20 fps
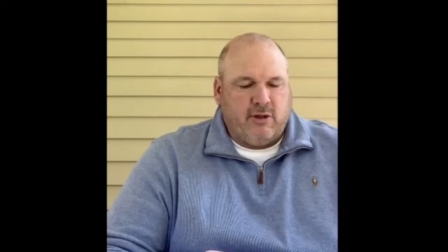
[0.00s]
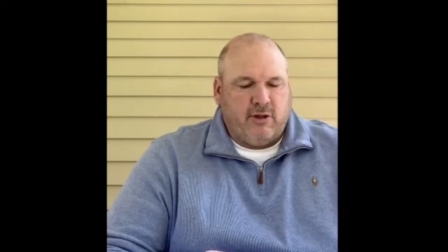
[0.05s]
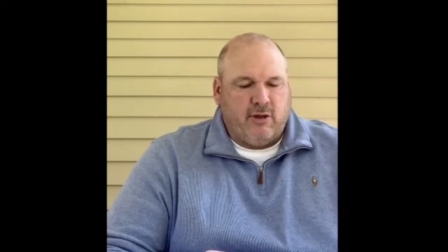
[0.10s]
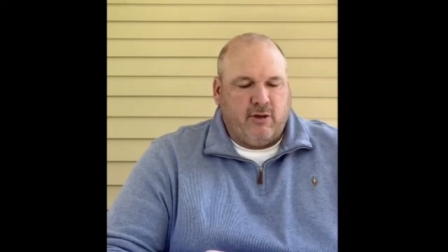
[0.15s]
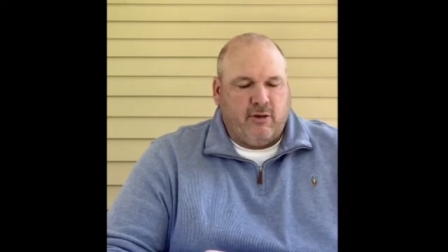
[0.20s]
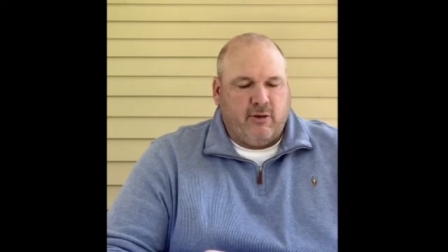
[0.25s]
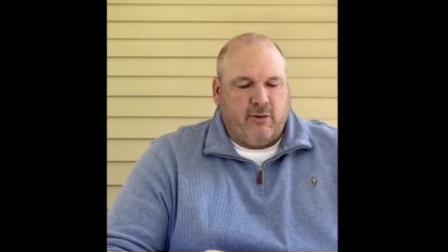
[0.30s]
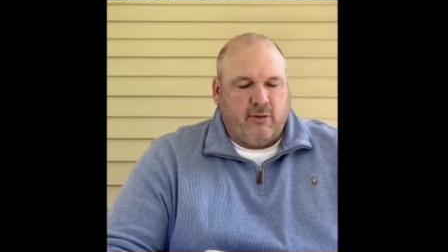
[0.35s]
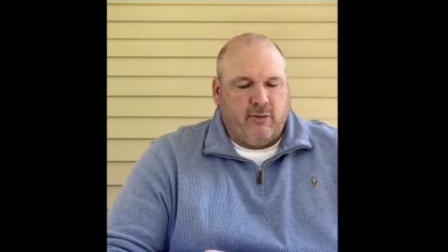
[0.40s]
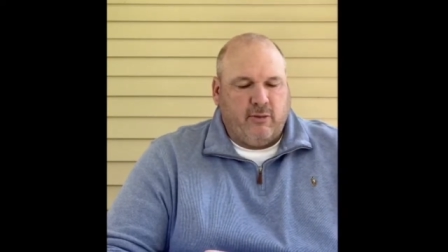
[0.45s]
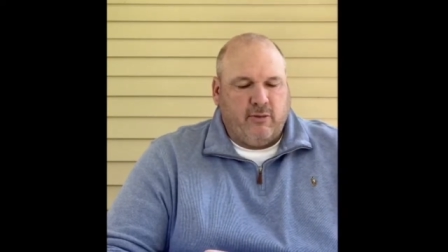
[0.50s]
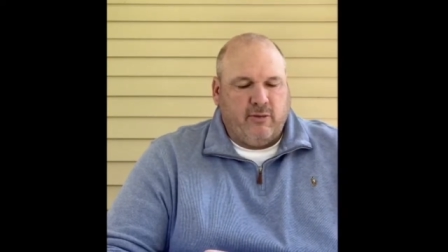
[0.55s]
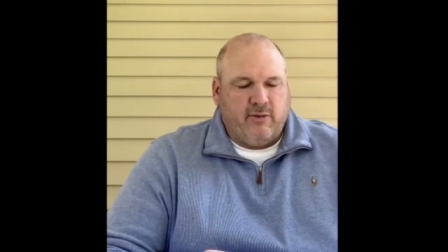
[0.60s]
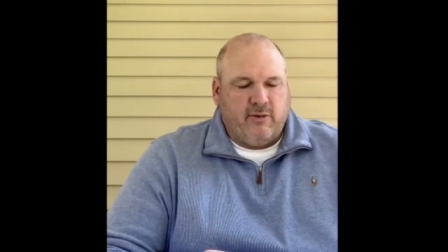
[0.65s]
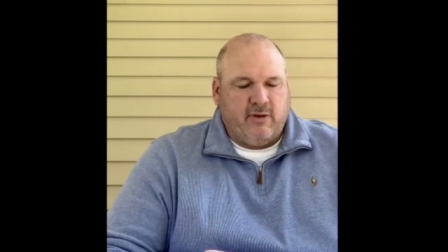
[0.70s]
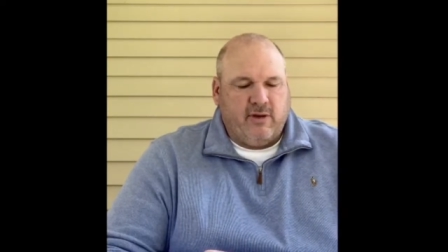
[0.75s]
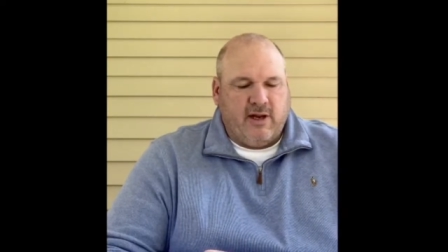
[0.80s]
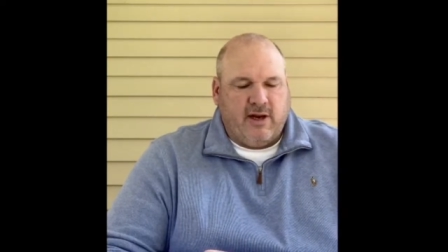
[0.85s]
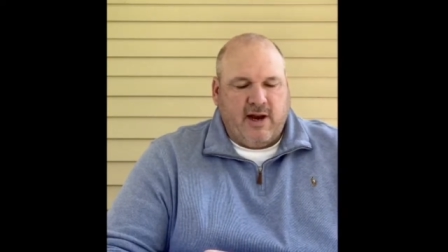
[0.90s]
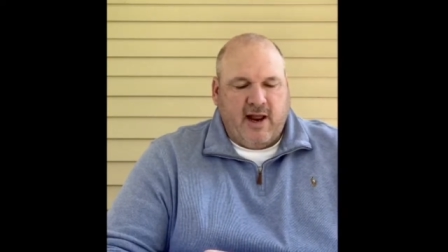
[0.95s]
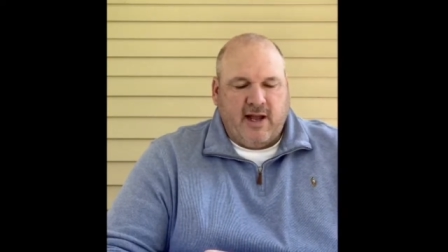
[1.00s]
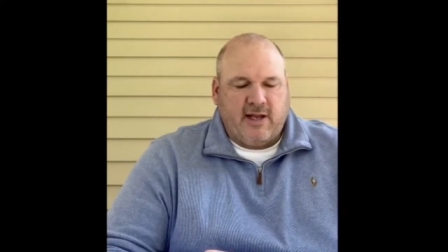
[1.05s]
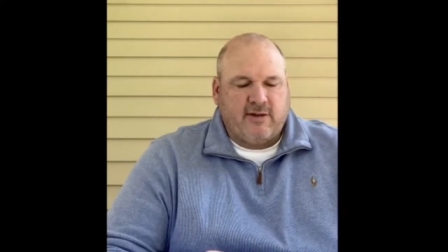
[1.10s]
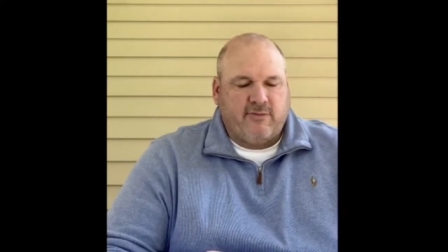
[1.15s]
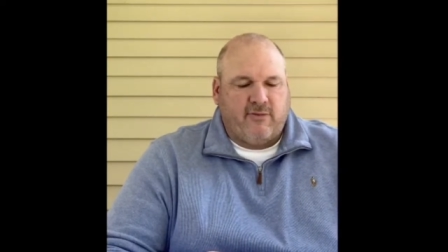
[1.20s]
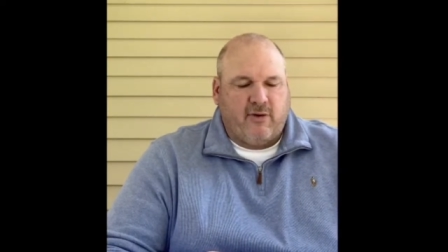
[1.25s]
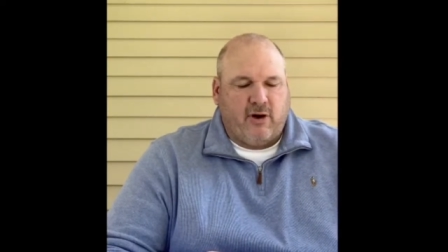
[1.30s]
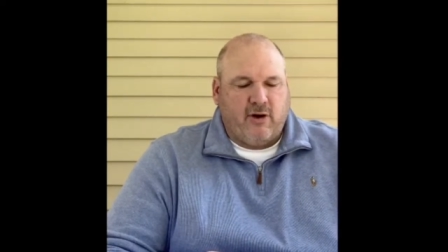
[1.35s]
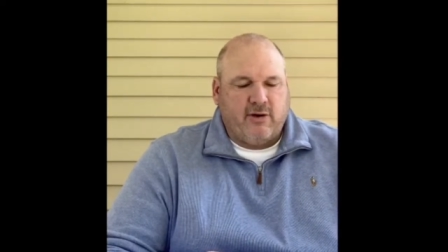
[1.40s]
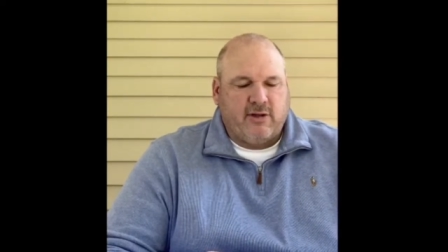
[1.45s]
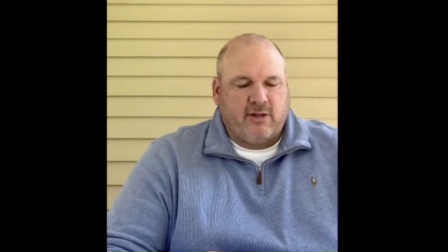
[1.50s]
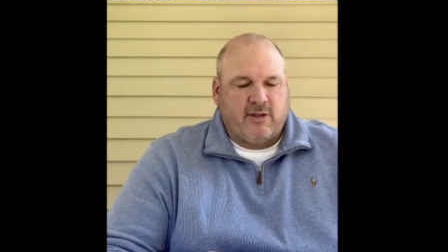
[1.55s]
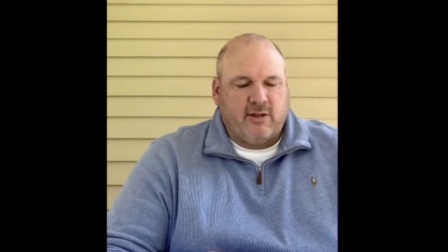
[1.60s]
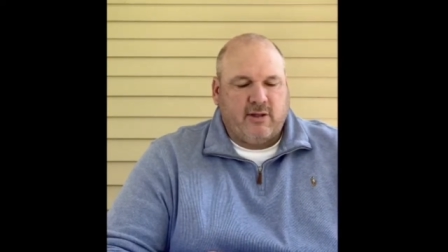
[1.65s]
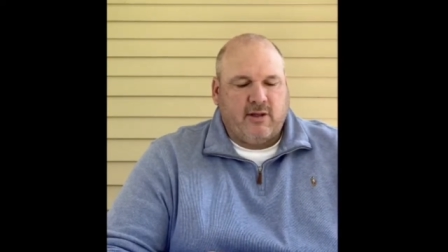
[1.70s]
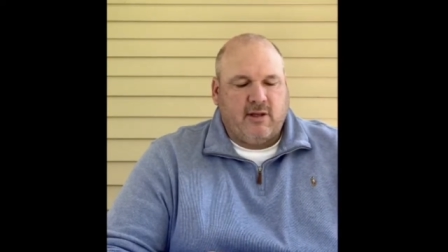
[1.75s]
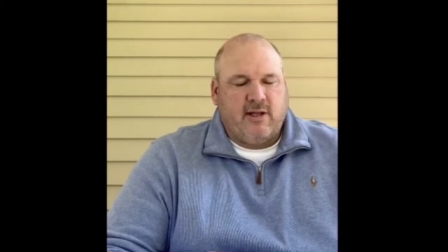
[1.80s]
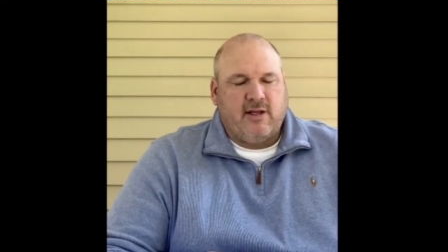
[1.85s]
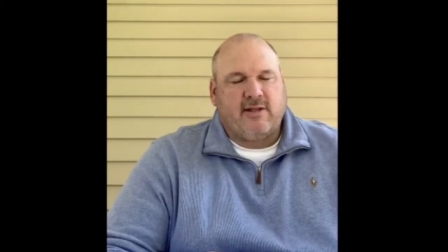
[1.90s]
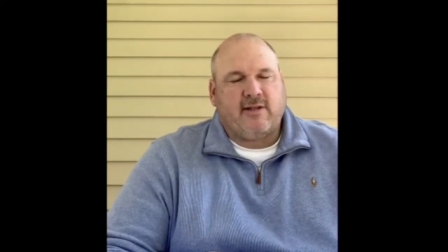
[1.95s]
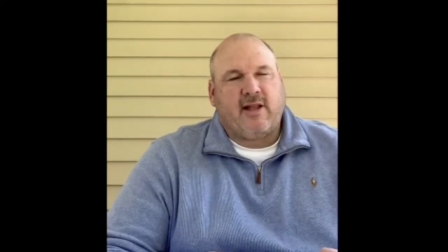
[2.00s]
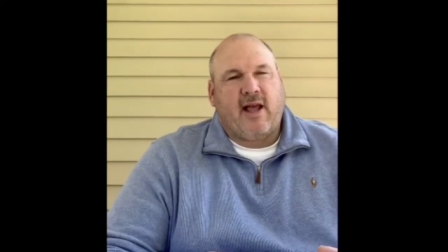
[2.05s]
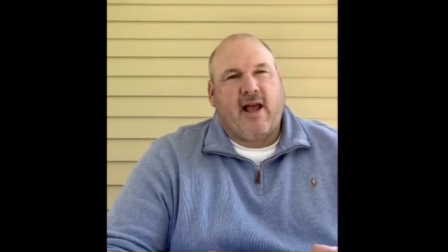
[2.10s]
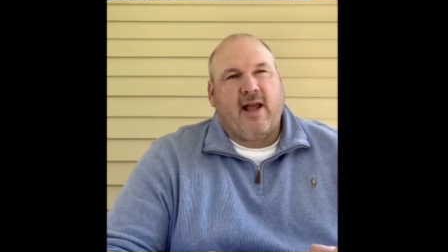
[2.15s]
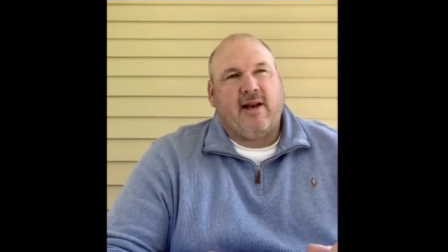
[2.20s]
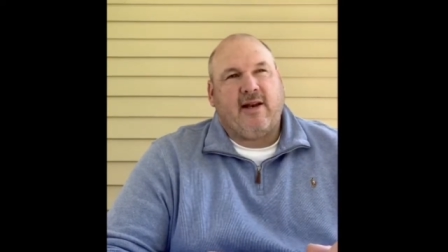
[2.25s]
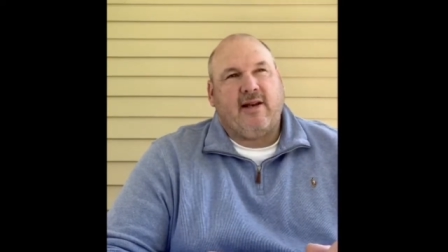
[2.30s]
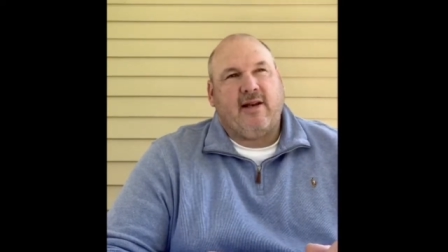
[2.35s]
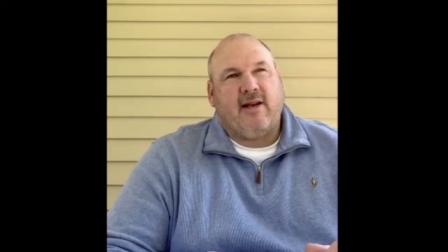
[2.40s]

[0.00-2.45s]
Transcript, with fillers: to the next verse is that